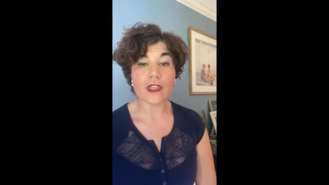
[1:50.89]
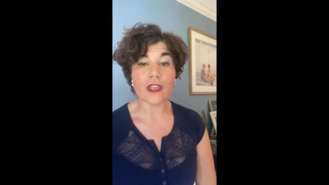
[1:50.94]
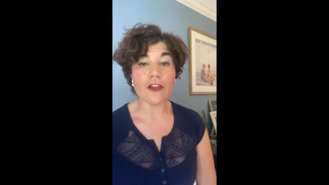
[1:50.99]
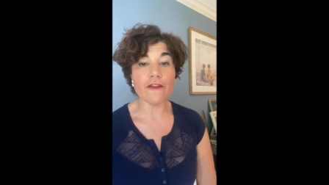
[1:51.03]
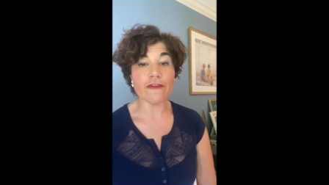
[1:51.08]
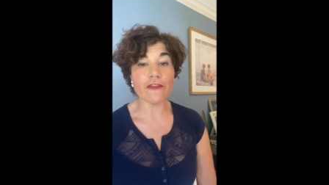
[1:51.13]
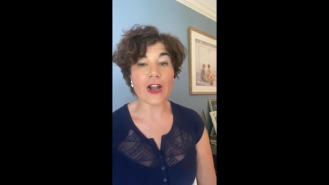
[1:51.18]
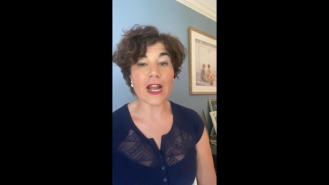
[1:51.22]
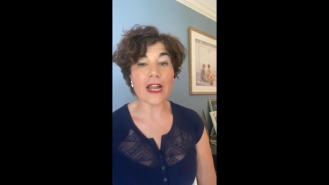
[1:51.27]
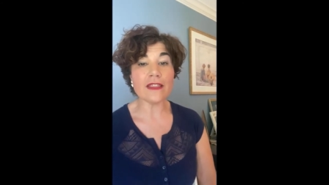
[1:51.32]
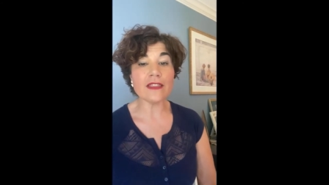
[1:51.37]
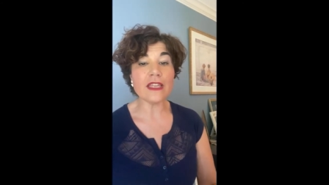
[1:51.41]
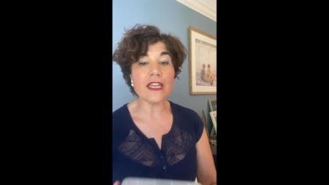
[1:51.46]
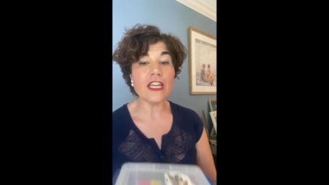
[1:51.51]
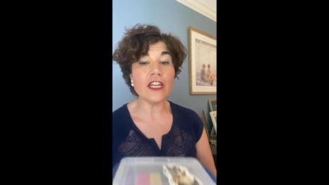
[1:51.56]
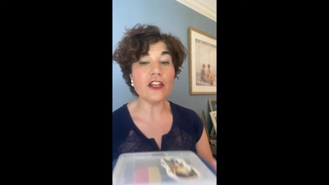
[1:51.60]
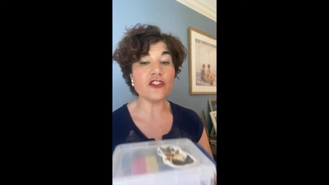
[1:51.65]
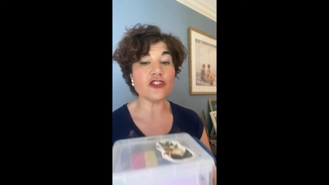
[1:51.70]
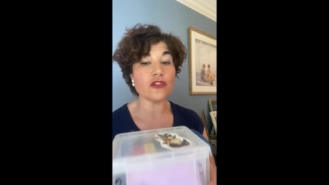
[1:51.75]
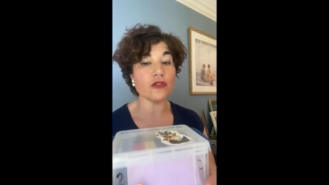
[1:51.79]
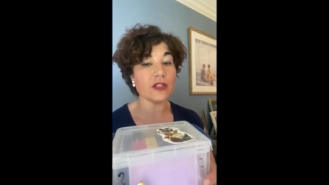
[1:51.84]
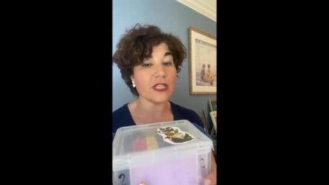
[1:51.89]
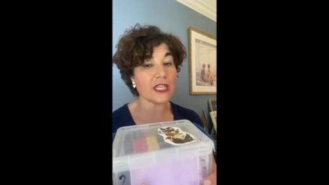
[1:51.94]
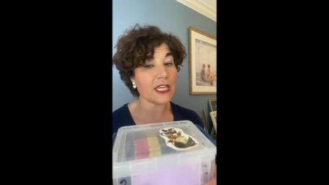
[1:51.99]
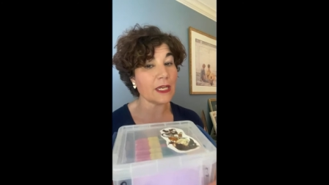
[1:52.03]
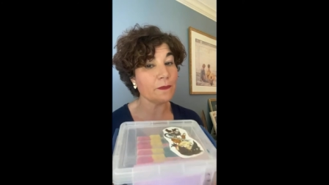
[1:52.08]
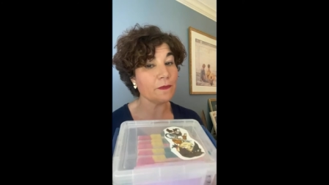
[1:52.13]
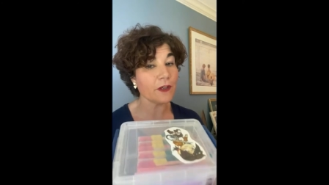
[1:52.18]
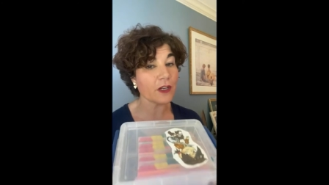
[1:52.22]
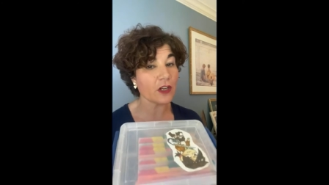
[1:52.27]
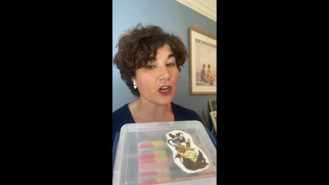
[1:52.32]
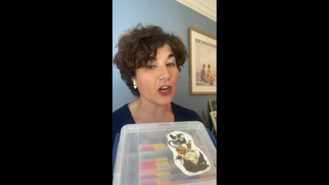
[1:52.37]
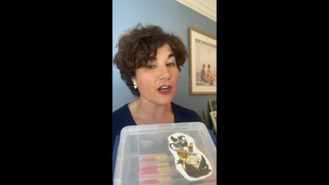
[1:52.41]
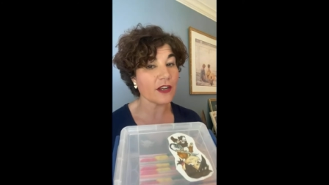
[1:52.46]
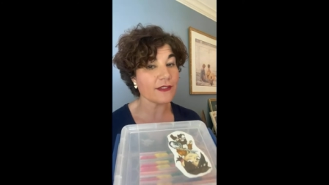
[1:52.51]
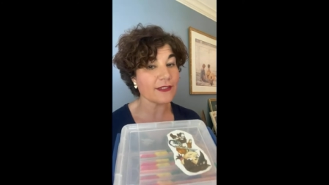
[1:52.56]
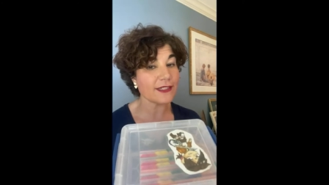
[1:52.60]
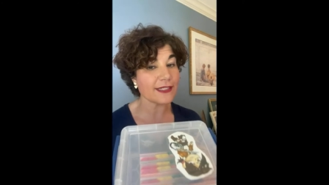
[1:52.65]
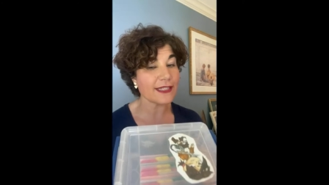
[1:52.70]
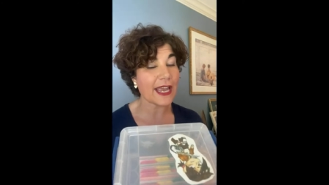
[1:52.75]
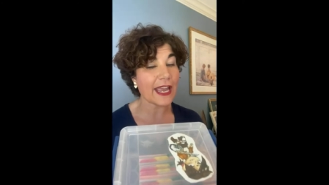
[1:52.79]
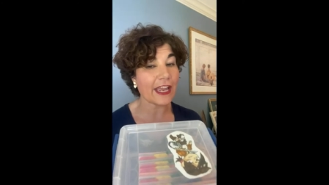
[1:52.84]
Finally, to keep the
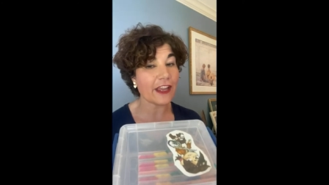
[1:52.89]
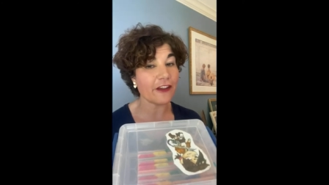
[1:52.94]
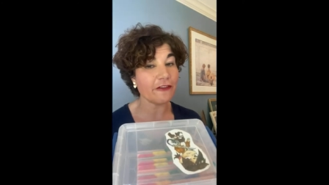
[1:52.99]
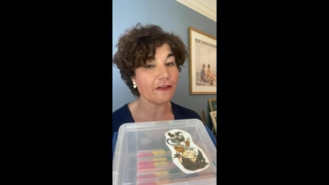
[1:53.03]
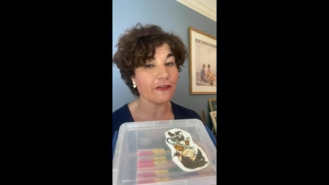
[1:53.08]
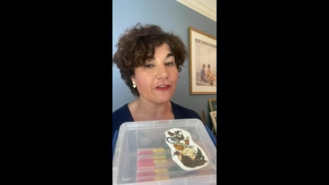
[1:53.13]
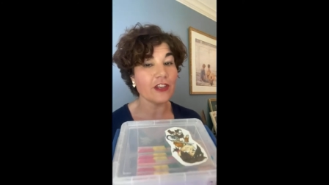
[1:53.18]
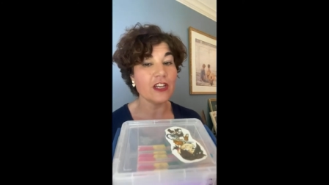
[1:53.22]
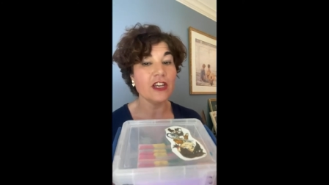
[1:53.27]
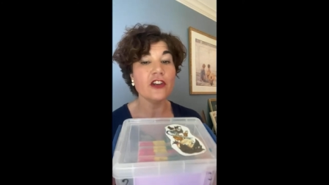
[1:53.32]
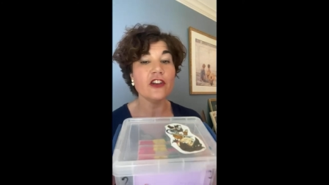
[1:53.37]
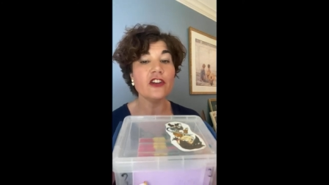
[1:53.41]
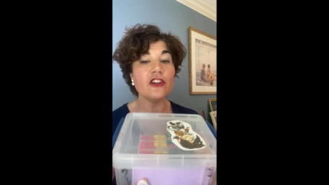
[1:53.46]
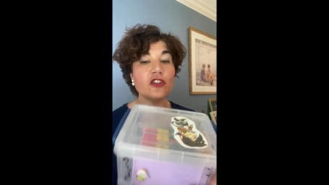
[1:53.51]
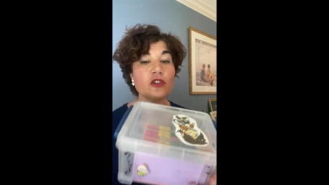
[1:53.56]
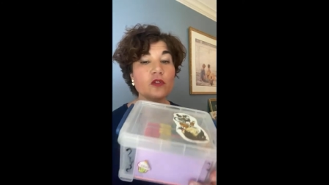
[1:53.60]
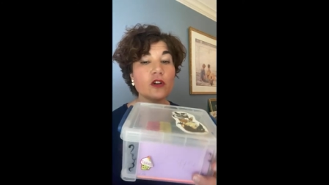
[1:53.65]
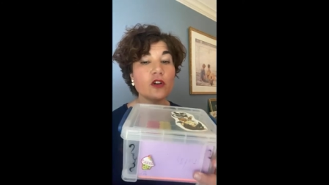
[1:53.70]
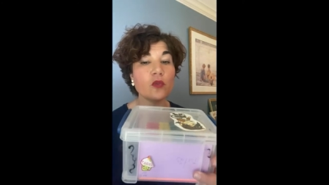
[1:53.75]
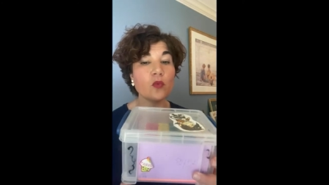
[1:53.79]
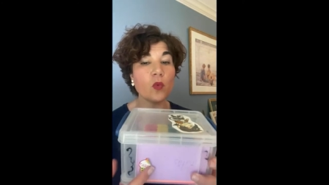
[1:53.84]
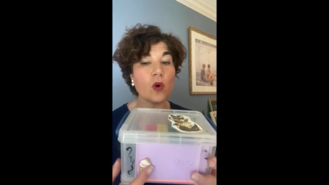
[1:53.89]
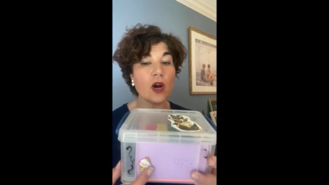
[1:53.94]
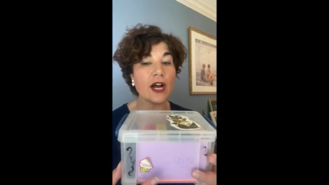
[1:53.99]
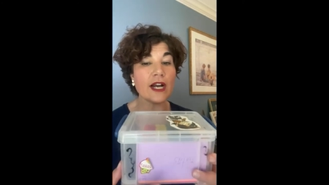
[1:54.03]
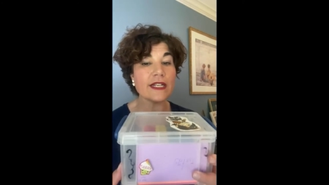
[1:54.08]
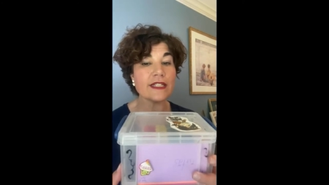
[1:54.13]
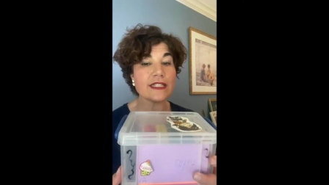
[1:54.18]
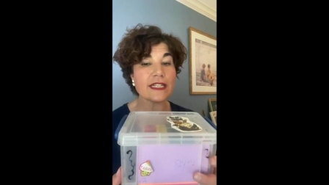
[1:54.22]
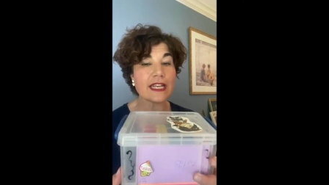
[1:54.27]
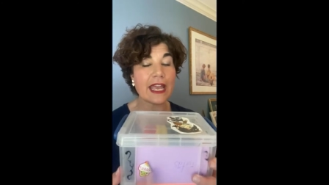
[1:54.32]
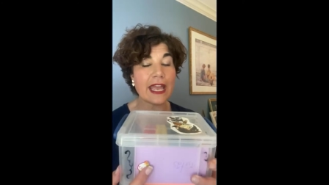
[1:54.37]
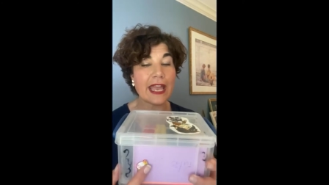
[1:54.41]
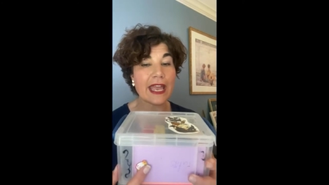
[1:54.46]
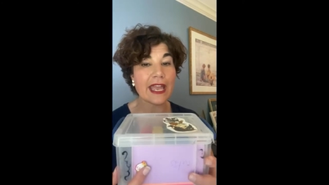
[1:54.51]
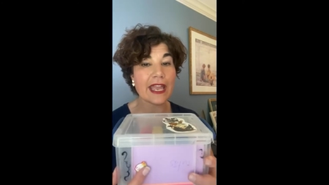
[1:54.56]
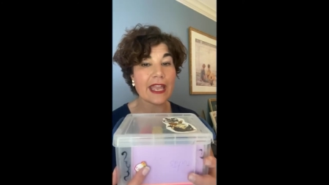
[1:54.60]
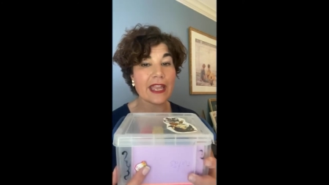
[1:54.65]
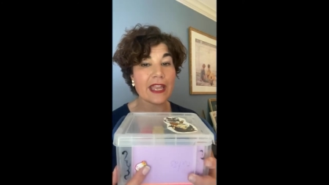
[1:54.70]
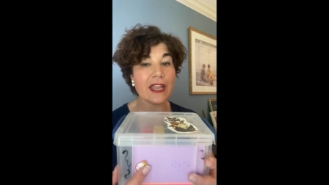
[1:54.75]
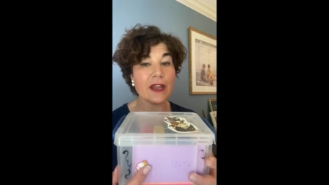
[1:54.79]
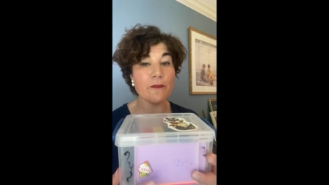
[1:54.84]
cards safe, you will want
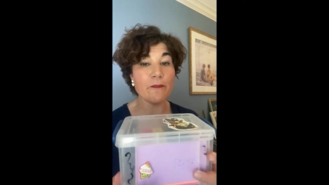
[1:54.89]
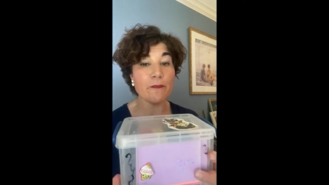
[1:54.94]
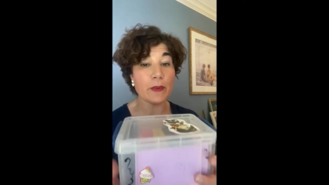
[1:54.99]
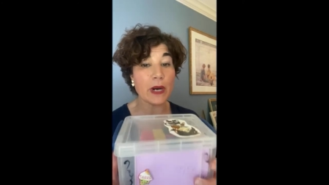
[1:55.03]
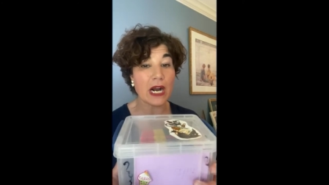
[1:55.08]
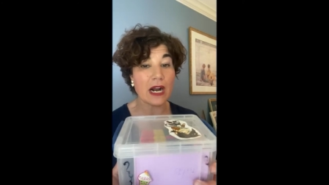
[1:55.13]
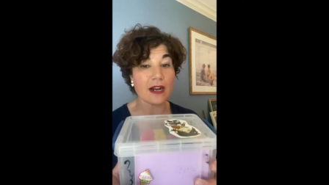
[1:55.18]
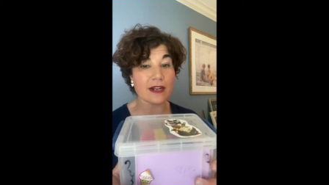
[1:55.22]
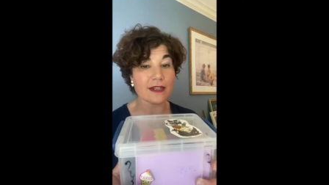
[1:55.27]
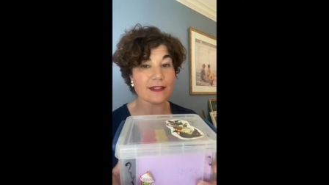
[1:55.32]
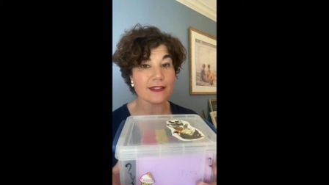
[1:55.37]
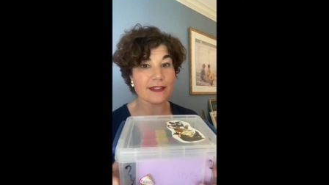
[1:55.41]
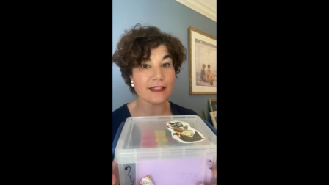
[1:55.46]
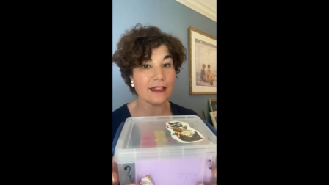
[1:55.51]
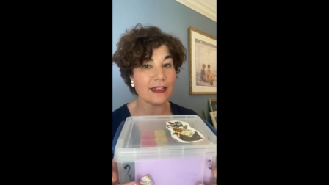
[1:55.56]
a box.